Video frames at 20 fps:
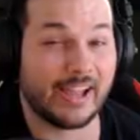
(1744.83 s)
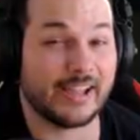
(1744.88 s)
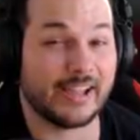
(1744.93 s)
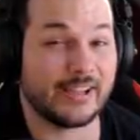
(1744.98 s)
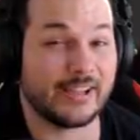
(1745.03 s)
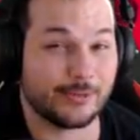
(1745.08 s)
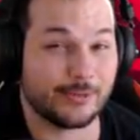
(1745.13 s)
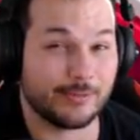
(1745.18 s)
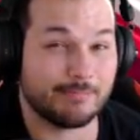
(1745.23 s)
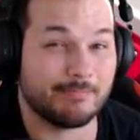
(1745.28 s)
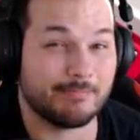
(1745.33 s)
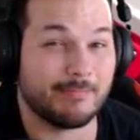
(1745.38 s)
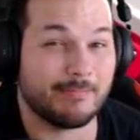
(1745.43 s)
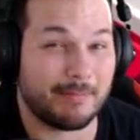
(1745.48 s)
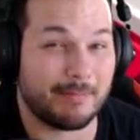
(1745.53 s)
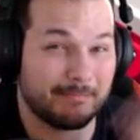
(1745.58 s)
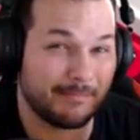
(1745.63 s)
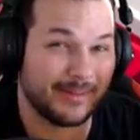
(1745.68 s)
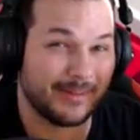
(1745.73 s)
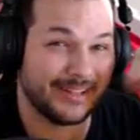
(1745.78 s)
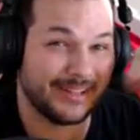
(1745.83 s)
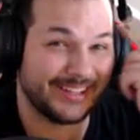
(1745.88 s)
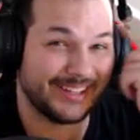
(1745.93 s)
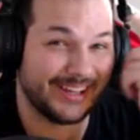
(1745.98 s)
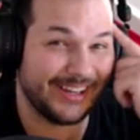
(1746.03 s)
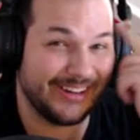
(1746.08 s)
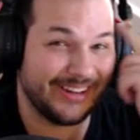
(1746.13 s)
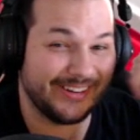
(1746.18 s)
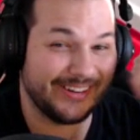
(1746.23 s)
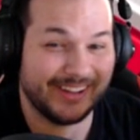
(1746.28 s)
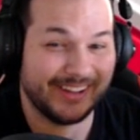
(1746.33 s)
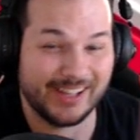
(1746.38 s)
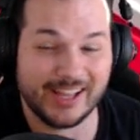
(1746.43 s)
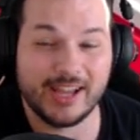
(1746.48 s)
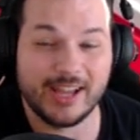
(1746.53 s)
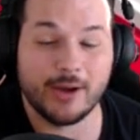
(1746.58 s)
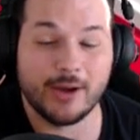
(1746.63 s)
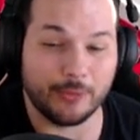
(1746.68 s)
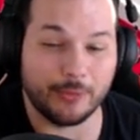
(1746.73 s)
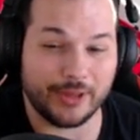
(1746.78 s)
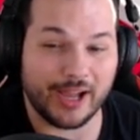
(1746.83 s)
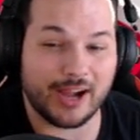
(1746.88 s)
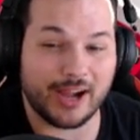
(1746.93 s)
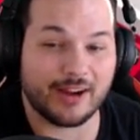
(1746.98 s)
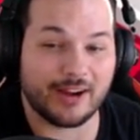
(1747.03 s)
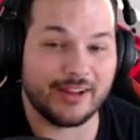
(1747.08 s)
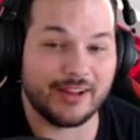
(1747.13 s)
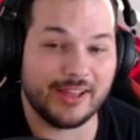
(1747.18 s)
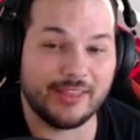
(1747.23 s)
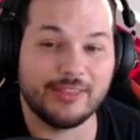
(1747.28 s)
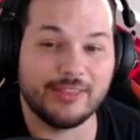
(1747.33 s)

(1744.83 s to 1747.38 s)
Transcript: I remember now. We are